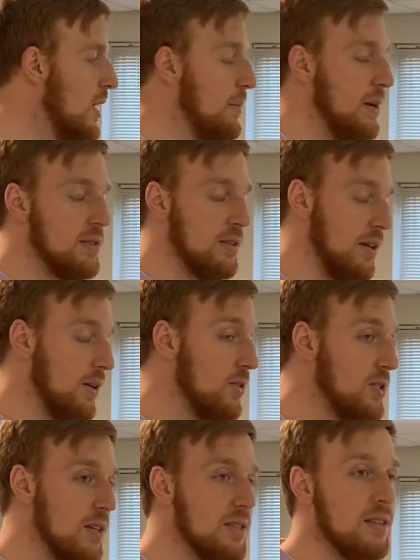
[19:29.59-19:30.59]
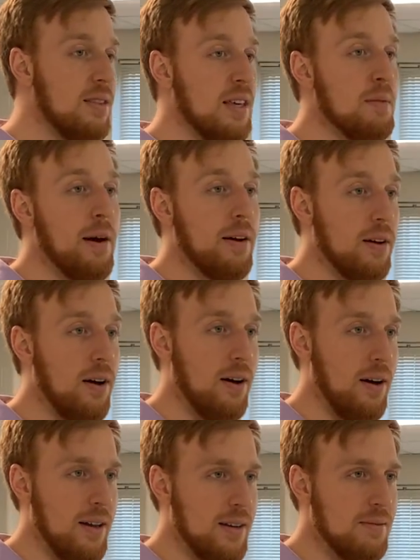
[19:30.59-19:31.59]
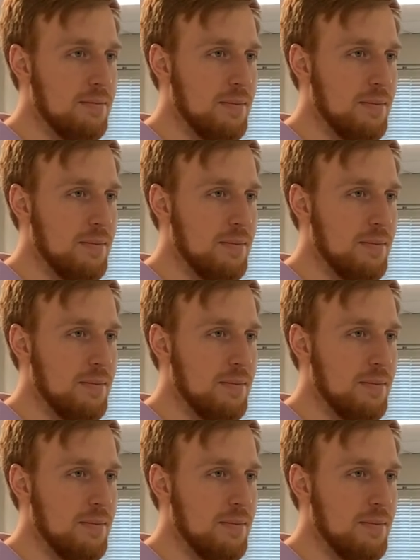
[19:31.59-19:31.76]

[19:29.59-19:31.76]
But he's encouraging us to think about God,